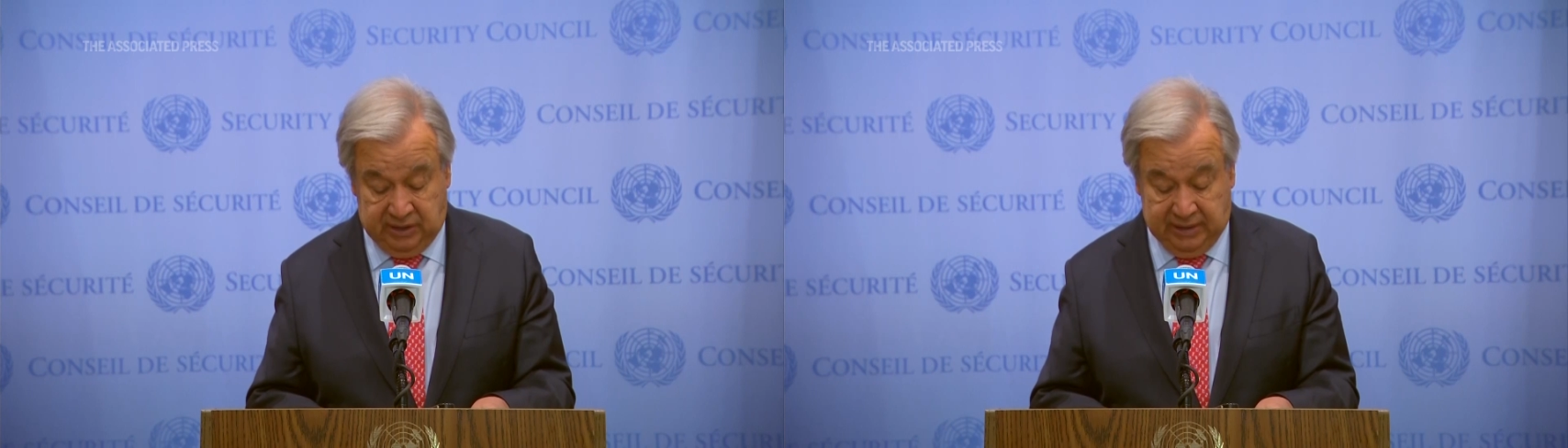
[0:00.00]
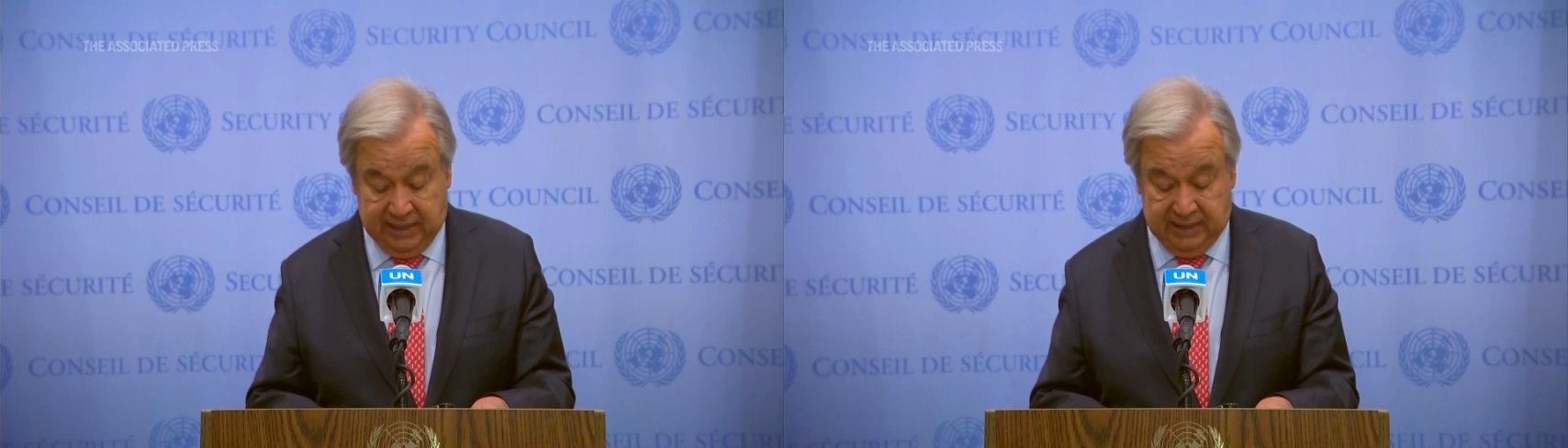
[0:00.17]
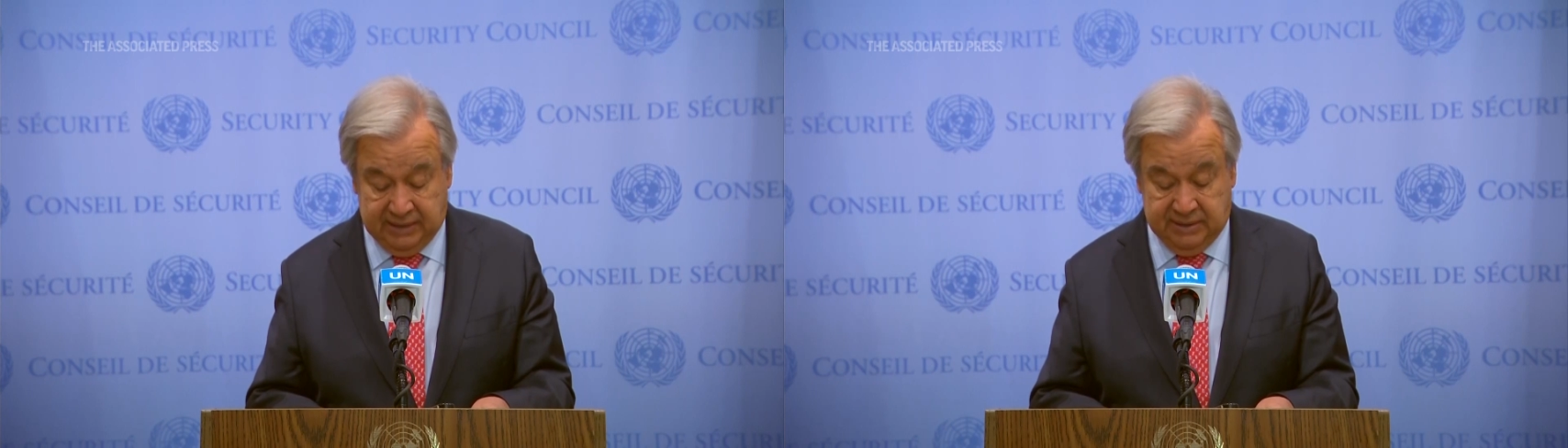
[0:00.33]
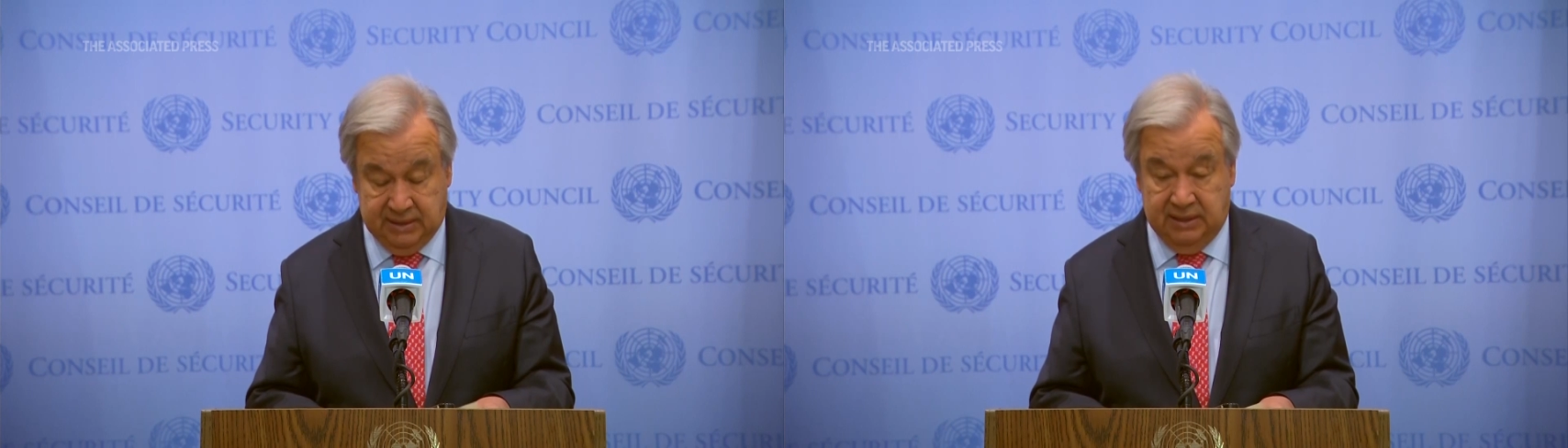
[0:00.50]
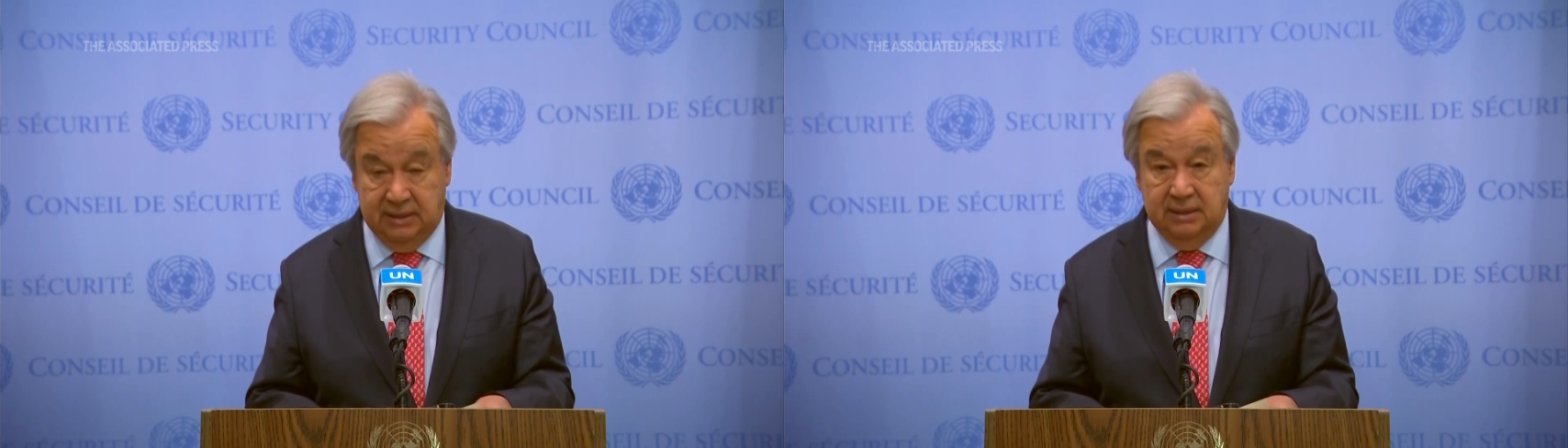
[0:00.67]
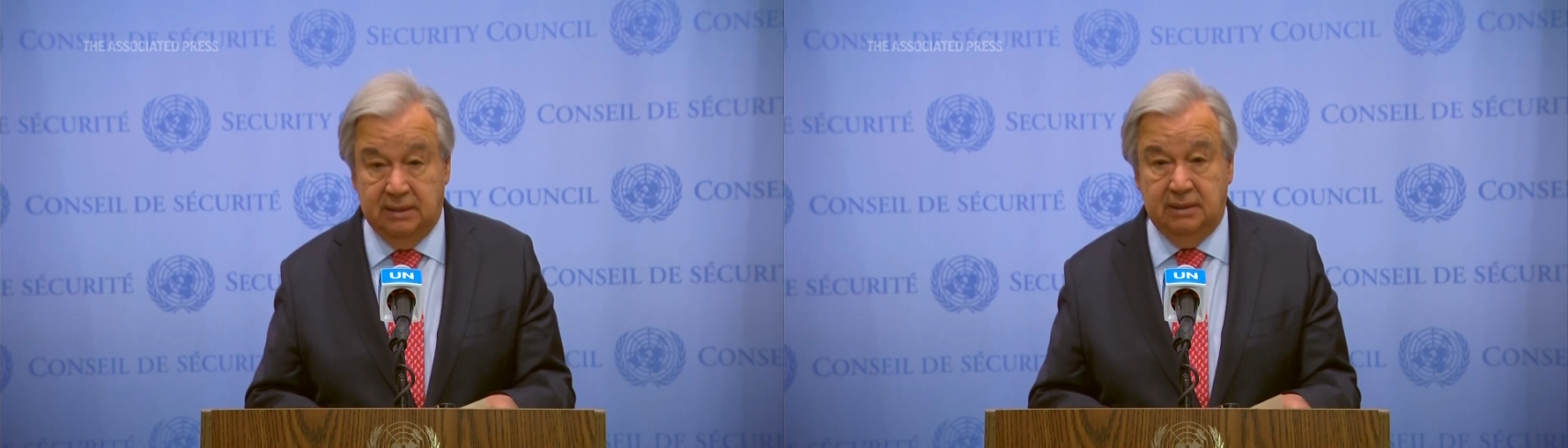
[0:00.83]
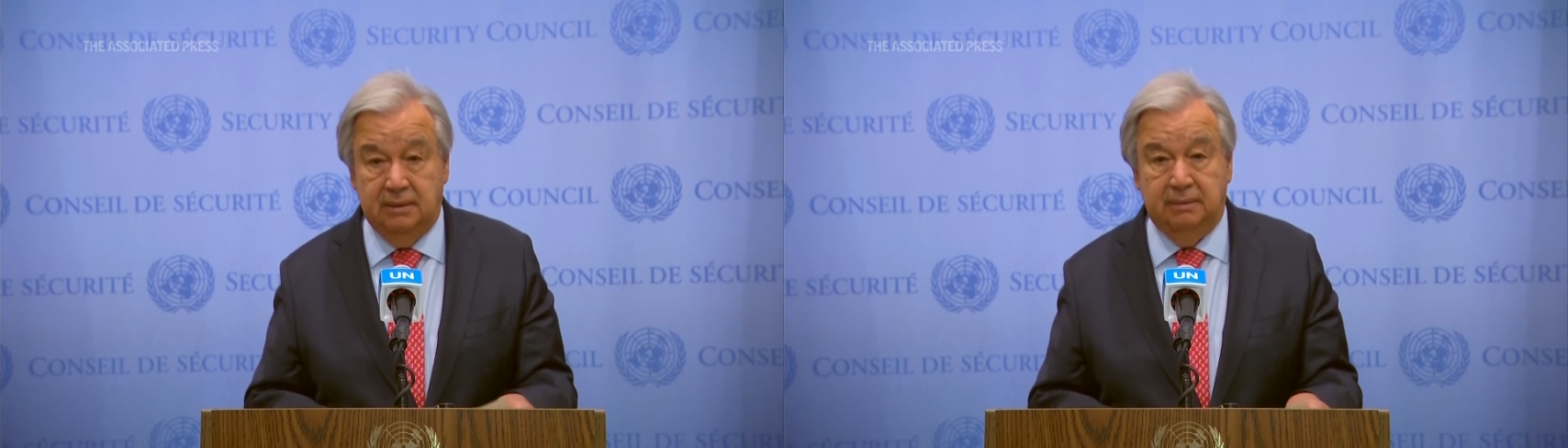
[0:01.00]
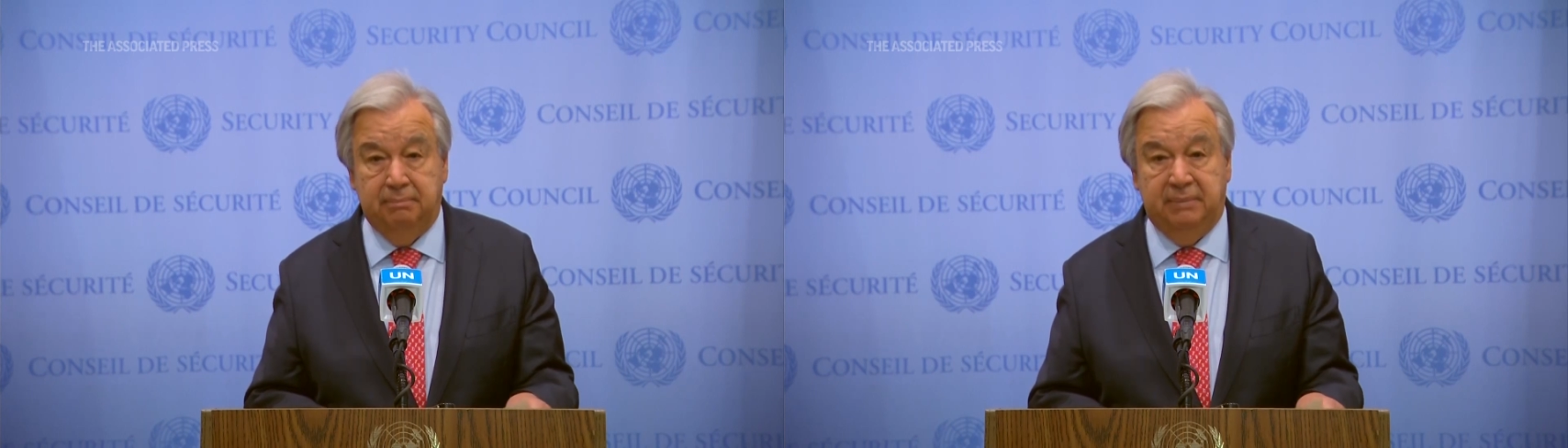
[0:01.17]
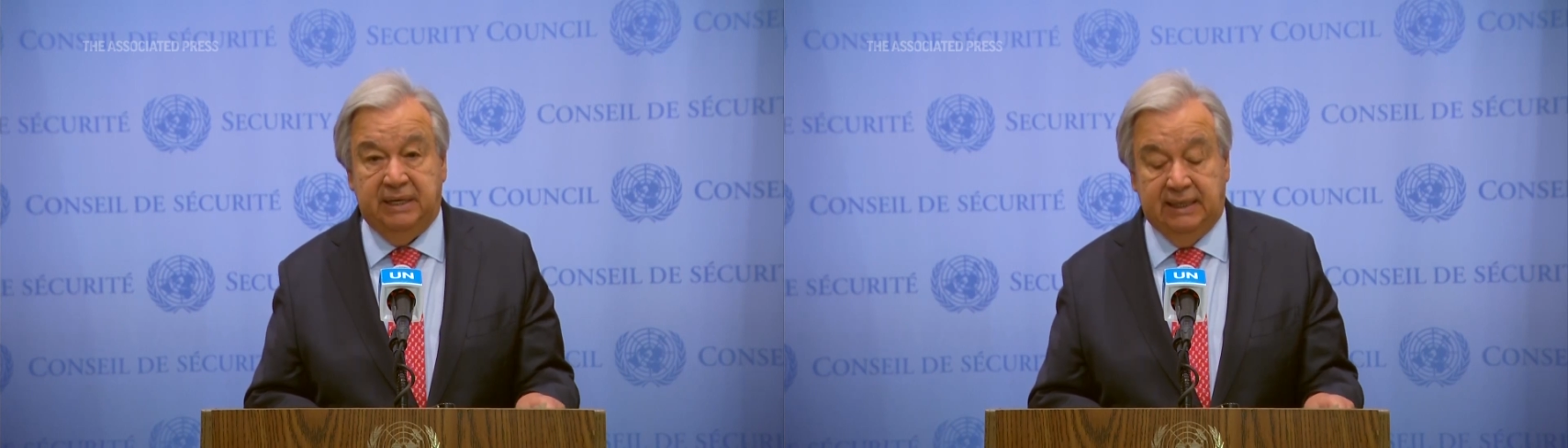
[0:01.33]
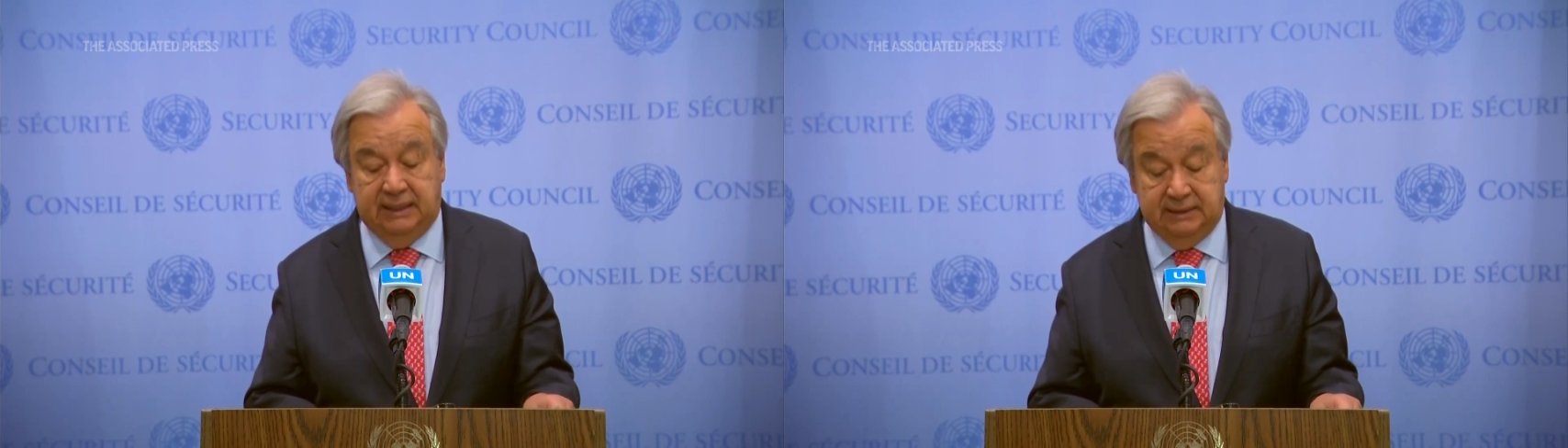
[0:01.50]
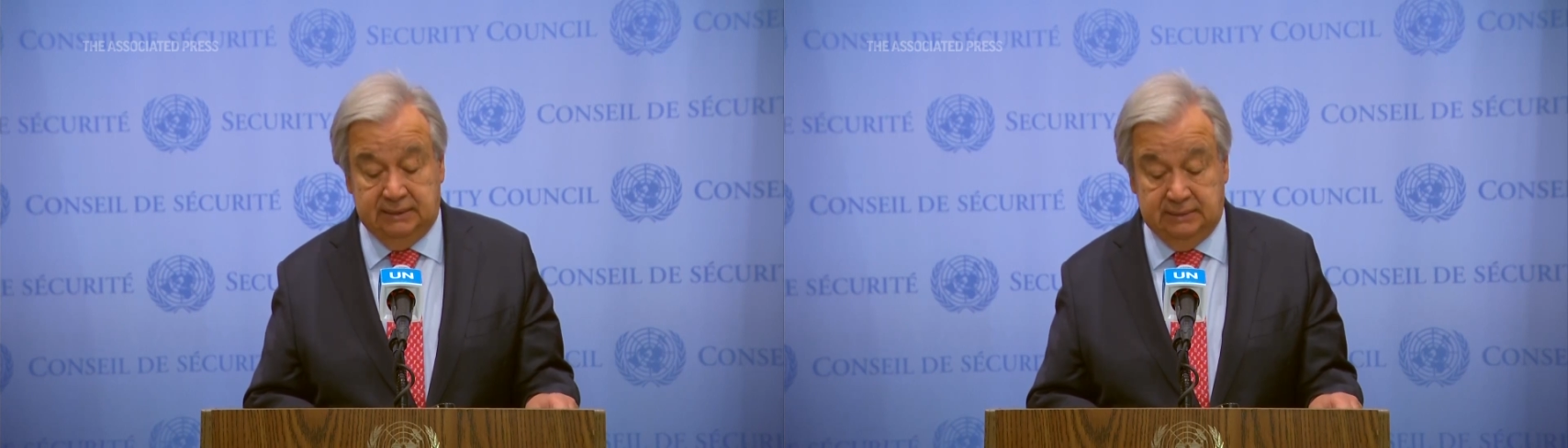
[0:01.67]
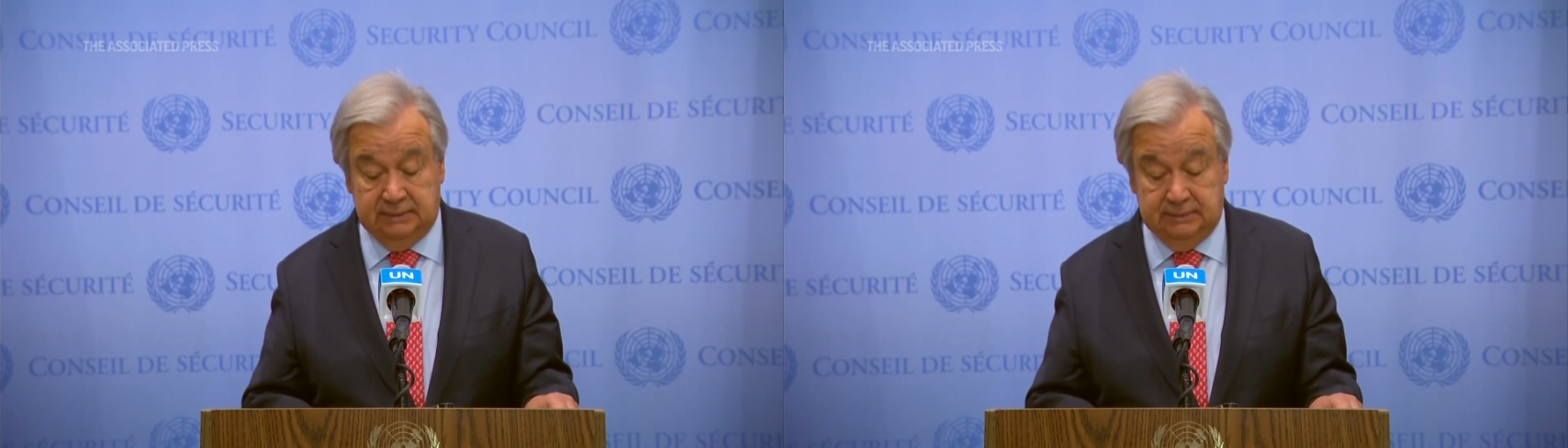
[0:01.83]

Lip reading: in Gaza began.